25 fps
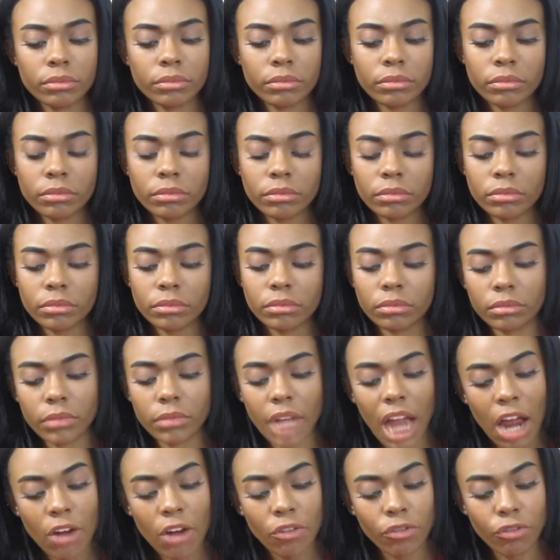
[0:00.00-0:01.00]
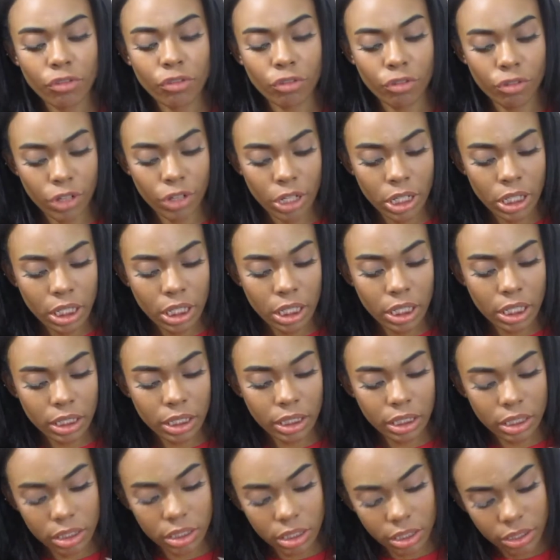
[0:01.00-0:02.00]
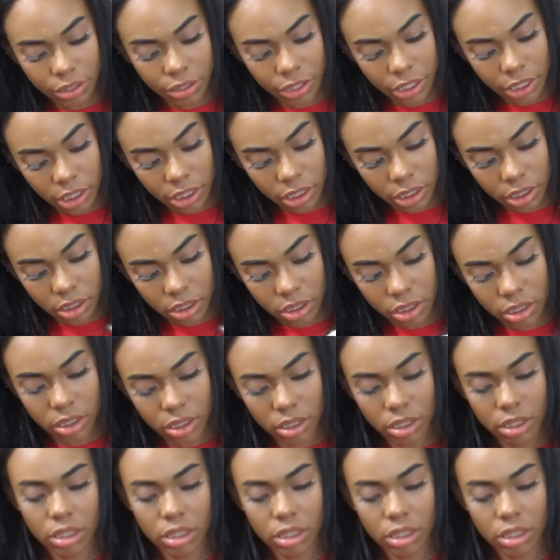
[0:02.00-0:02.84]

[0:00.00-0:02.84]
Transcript: I really like these earrings.